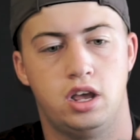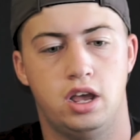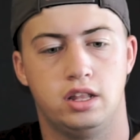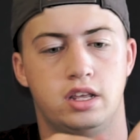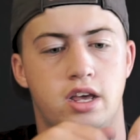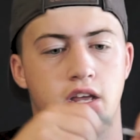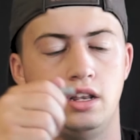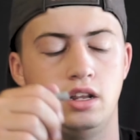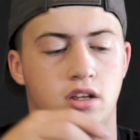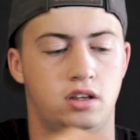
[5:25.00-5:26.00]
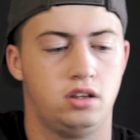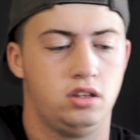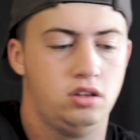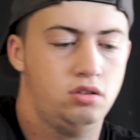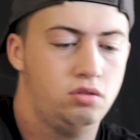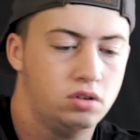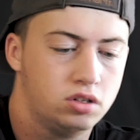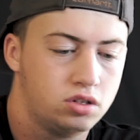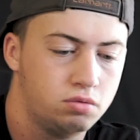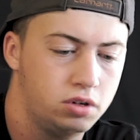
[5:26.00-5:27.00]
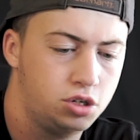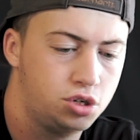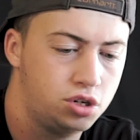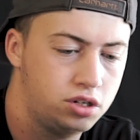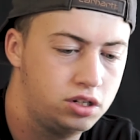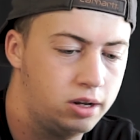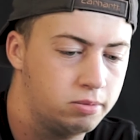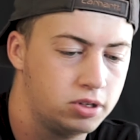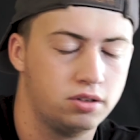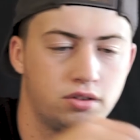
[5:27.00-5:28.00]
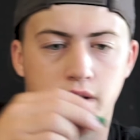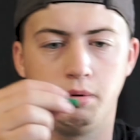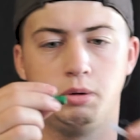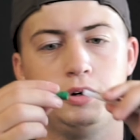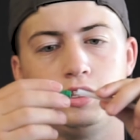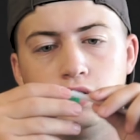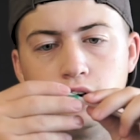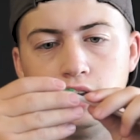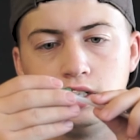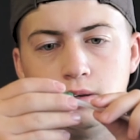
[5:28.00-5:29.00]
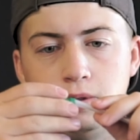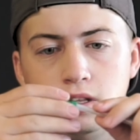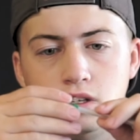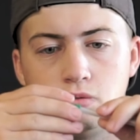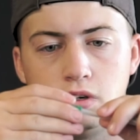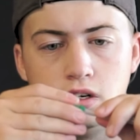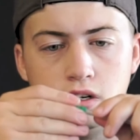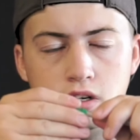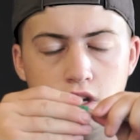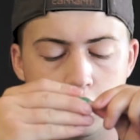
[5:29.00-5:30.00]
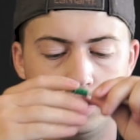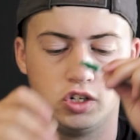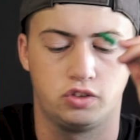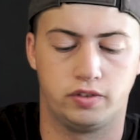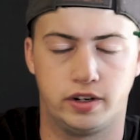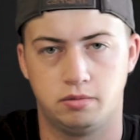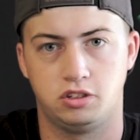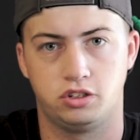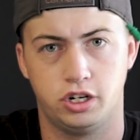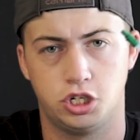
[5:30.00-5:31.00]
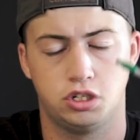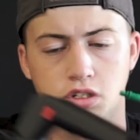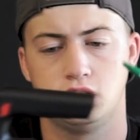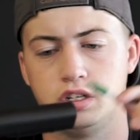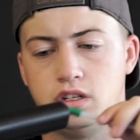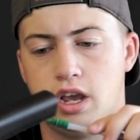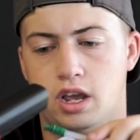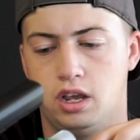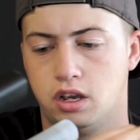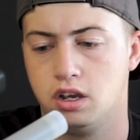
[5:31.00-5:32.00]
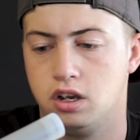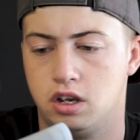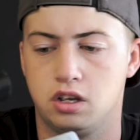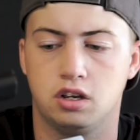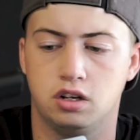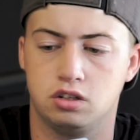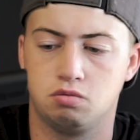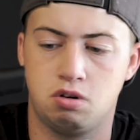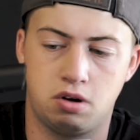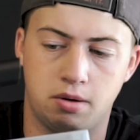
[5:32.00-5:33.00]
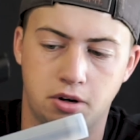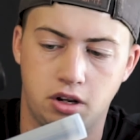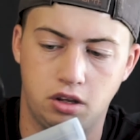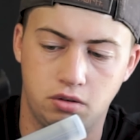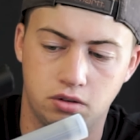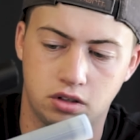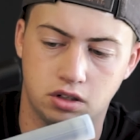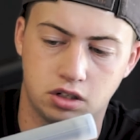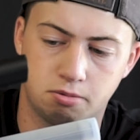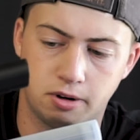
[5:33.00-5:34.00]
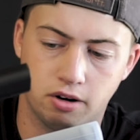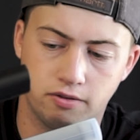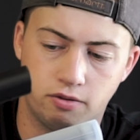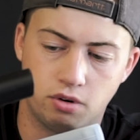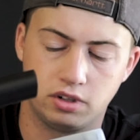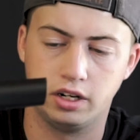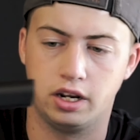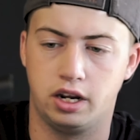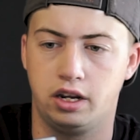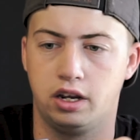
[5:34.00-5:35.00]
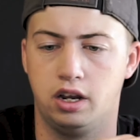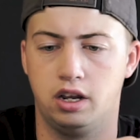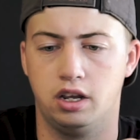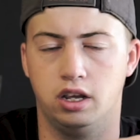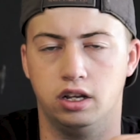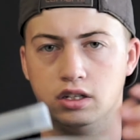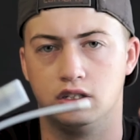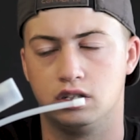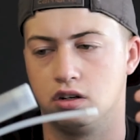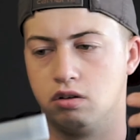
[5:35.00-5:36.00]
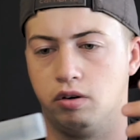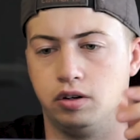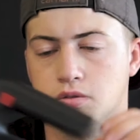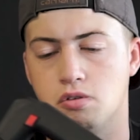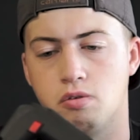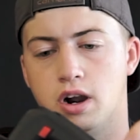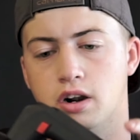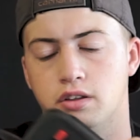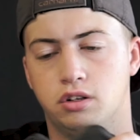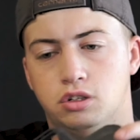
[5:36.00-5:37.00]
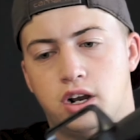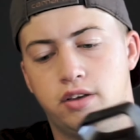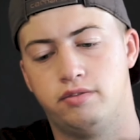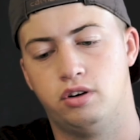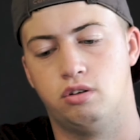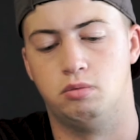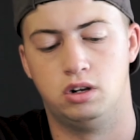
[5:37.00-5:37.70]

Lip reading: and then you switch tips. So I'm gonna put the green tip in this one just for demonstration today, because what I'm gonna use this sprayer for today is going to require the dry foam.